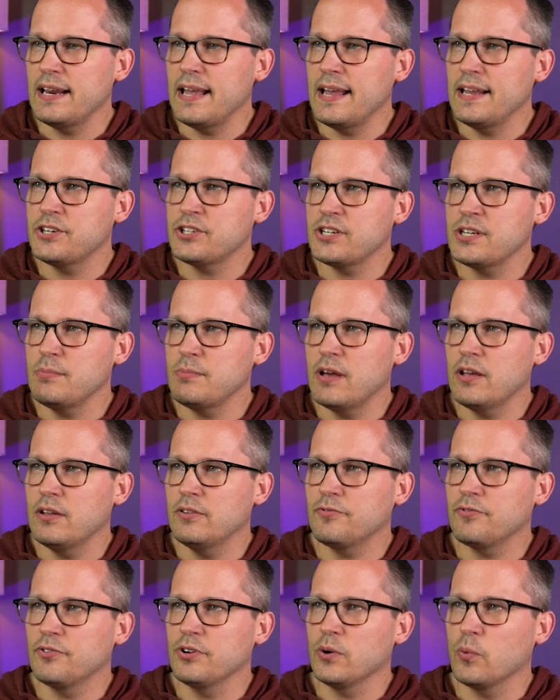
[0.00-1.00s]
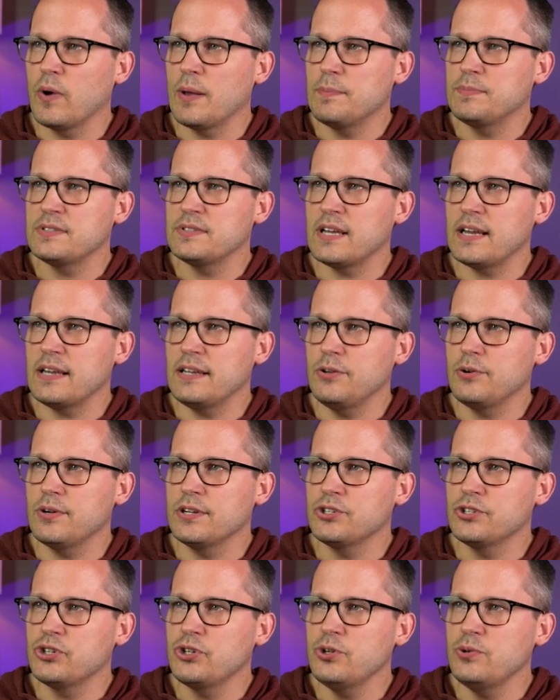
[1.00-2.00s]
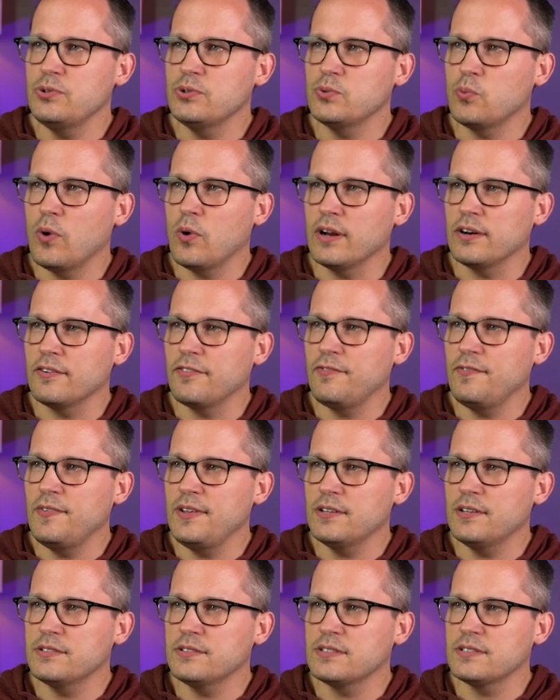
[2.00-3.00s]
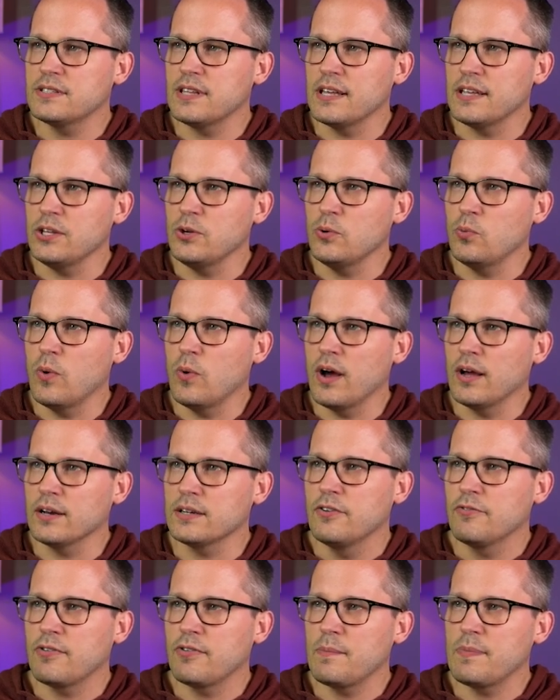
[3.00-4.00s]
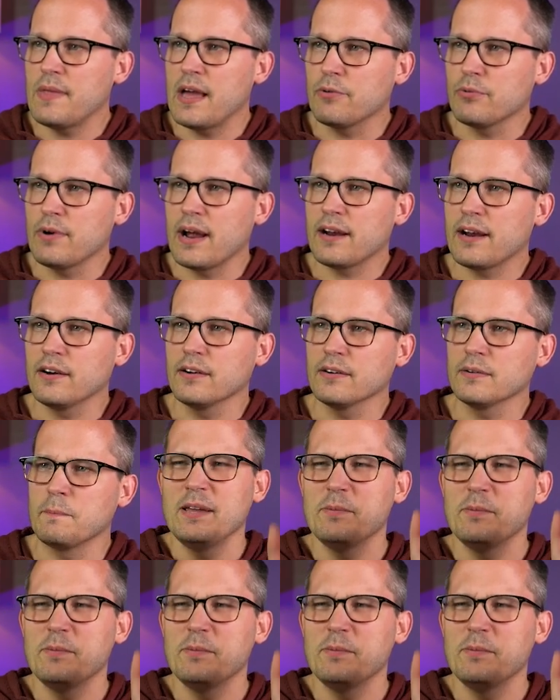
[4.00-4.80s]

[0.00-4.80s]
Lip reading: HTML for your website. You can choose what fields that you want from that record.